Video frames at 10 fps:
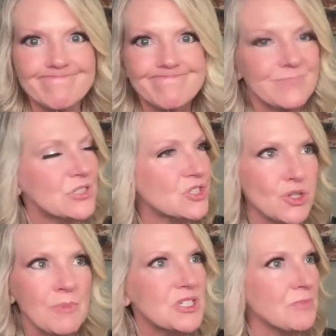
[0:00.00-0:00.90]
there's so
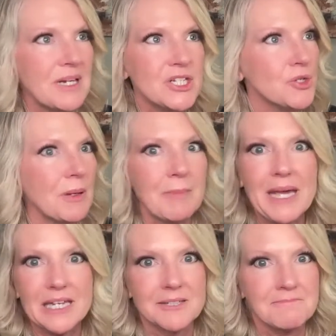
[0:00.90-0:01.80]
much money to be
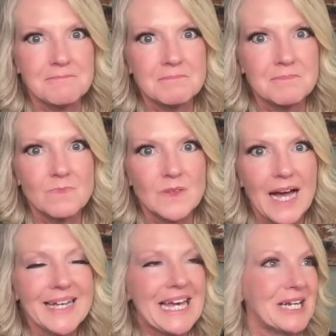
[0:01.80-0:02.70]
made.
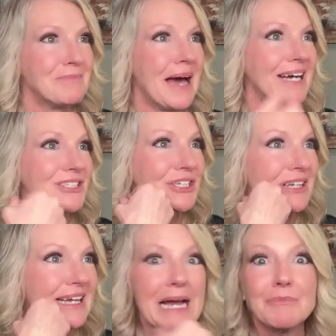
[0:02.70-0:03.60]
I can't imagine.
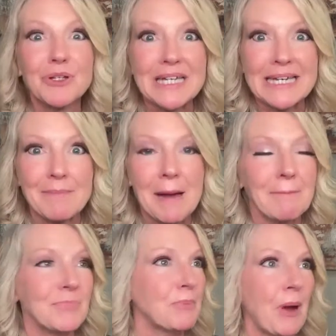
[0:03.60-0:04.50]
Like I'm looking
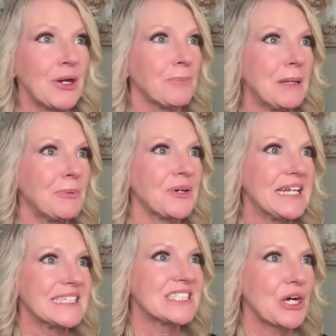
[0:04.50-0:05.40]
at the brand new people
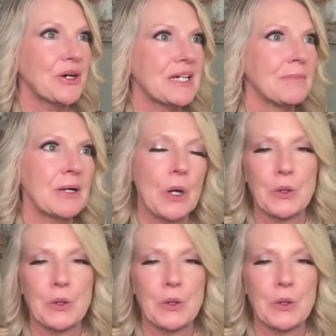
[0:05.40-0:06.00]
getting started. I'm like, oh,